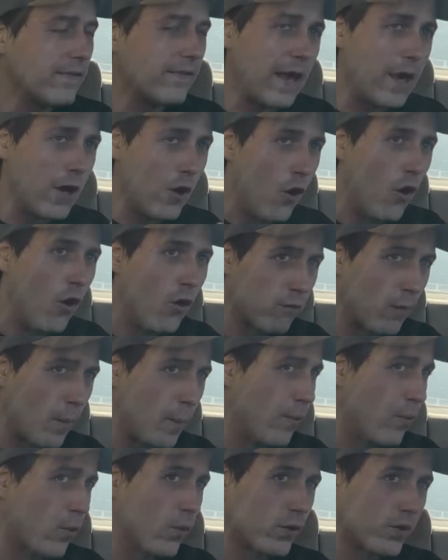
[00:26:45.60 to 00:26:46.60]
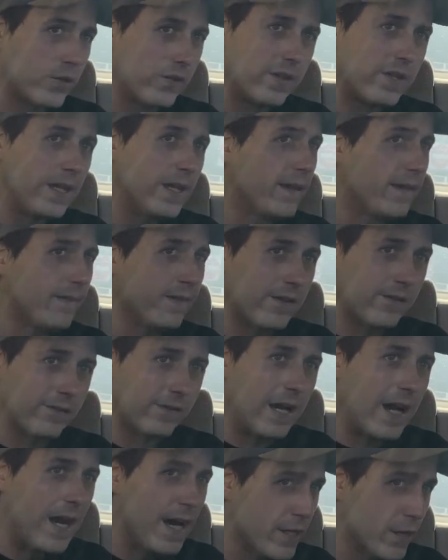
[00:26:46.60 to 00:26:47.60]
they all report seeing
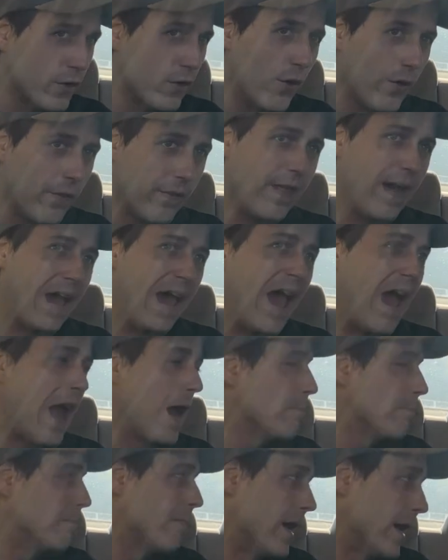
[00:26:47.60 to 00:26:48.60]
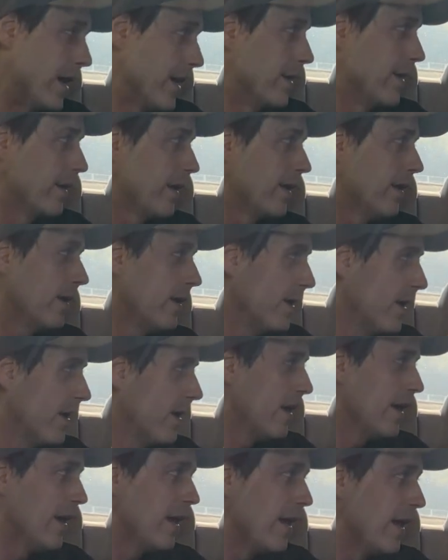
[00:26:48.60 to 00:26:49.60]
this guy called the Hat Oh,
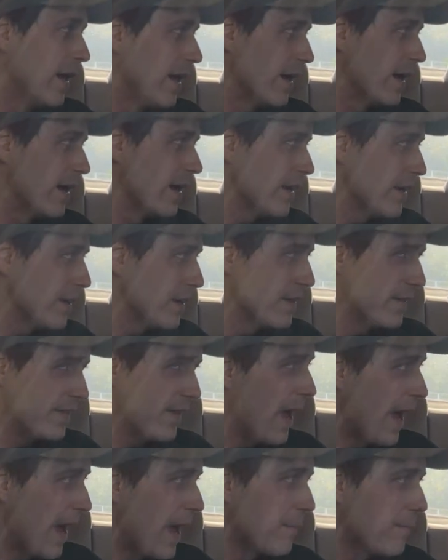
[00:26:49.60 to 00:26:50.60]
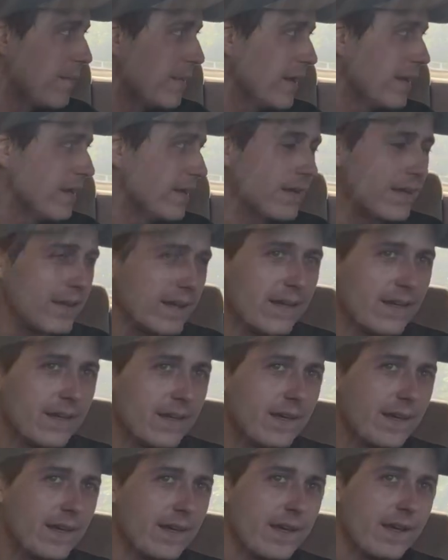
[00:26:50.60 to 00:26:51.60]
I've heard, I've seen that. The I've Man? seen
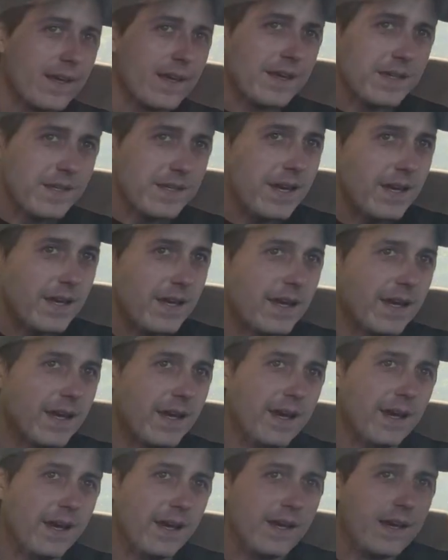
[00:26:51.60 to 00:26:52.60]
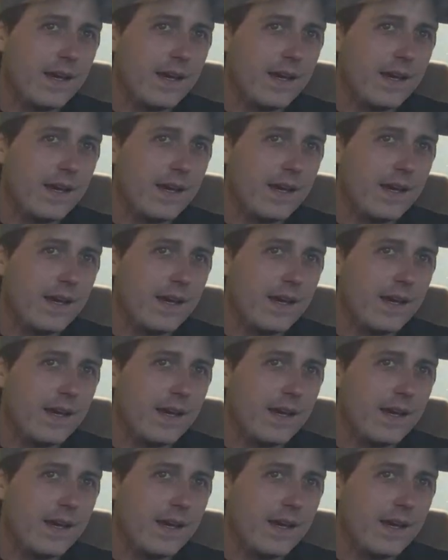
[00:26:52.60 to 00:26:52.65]
yeah. Yeah.